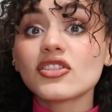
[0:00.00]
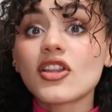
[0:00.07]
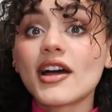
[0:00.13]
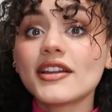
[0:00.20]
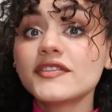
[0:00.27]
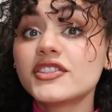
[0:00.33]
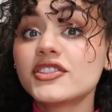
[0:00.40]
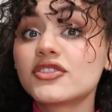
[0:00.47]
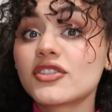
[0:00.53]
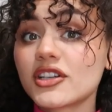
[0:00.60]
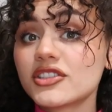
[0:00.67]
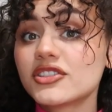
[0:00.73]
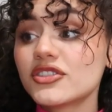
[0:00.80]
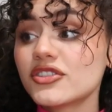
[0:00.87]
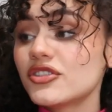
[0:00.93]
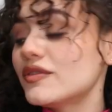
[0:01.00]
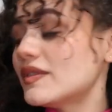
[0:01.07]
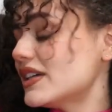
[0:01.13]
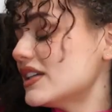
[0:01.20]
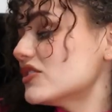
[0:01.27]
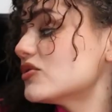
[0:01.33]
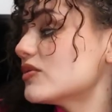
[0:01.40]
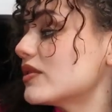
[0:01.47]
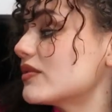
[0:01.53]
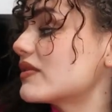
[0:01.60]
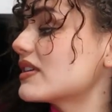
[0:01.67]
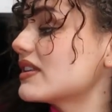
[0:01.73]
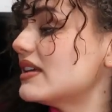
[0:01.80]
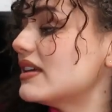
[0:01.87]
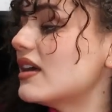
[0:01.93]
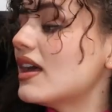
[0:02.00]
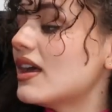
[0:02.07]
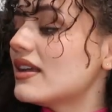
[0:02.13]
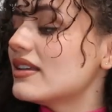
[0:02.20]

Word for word: a lot of structure to it, so it really